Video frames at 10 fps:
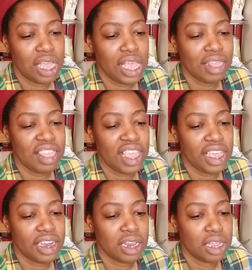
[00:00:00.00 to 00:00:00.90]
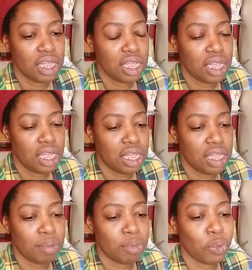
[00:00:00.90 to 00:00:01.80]
And then
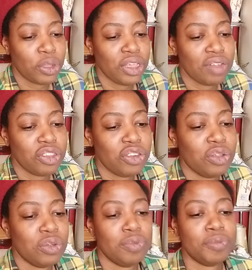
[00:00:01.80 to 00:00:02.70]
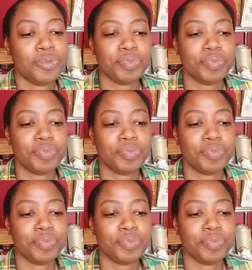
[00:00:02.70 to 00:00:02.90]
what you have to do,